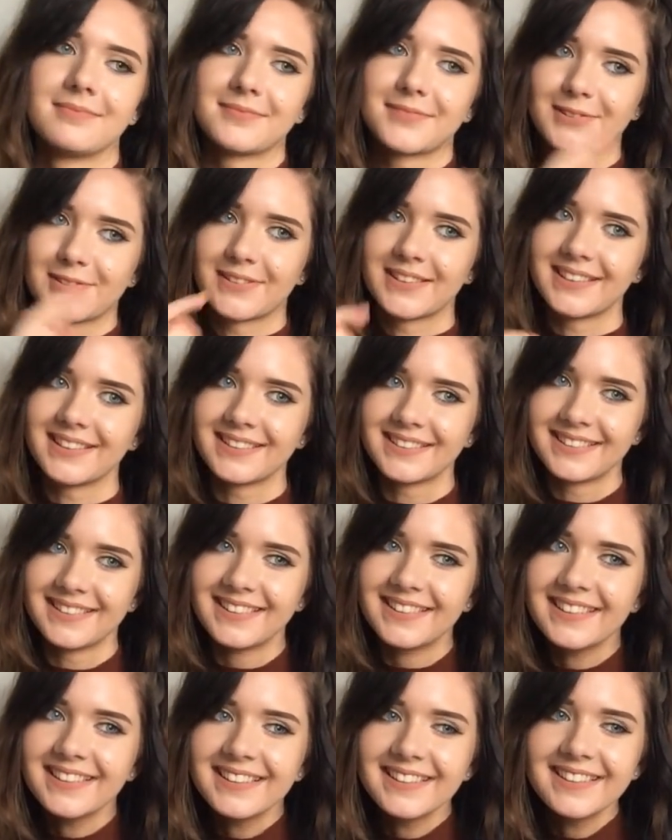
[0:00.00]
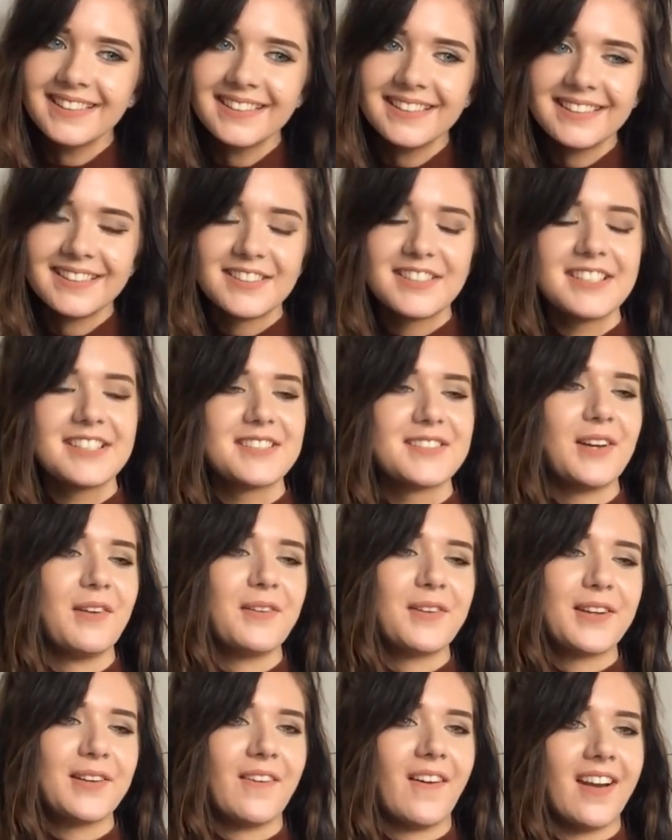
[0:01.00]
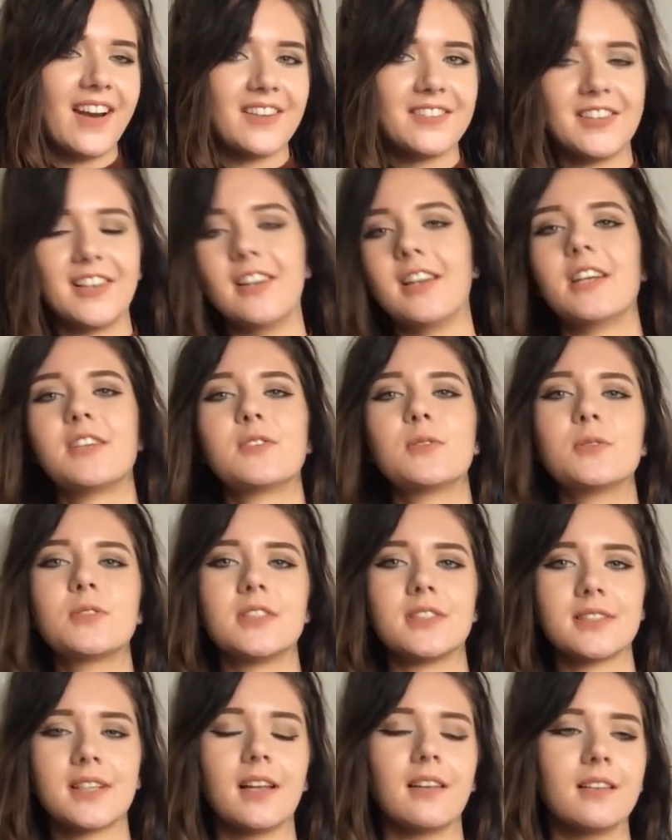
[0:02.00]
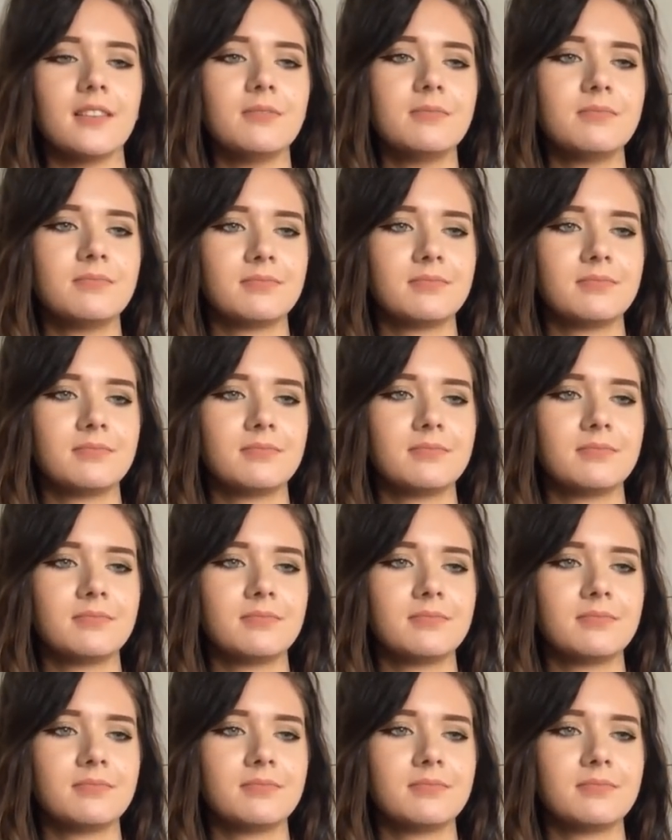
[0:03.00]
Three. She's so cute, I love her. Let's all do it together.